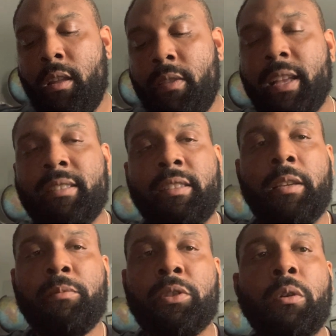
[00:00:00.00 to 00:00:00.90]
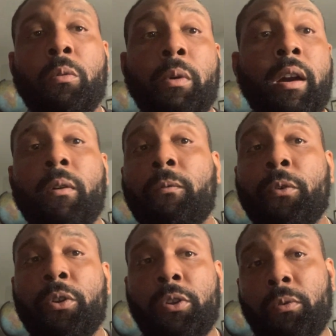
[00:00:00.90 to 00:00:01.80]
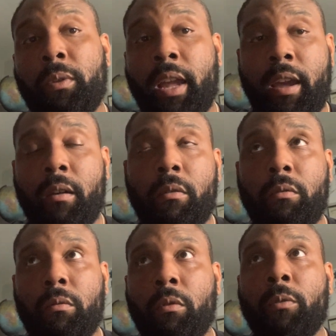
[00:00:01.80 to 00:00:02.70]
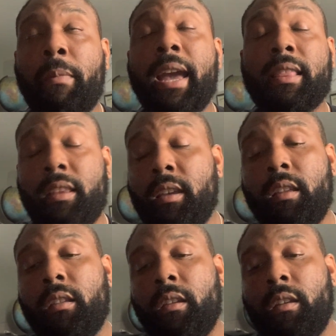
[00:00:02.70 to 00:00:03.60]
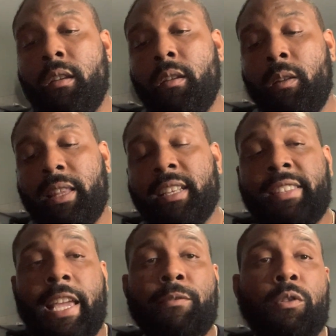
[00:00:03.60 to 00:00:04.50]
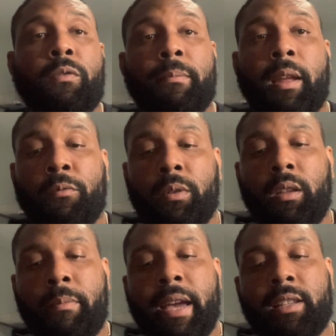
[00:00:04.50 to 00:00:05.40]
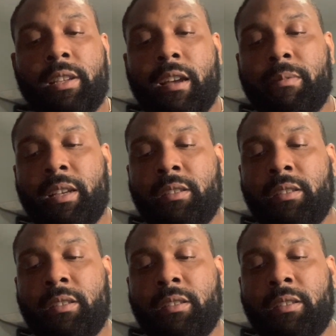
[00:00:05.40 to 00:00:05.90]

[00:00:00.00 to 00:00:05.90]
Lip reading: that seems so well for you now or back then that saved you from that really bad job is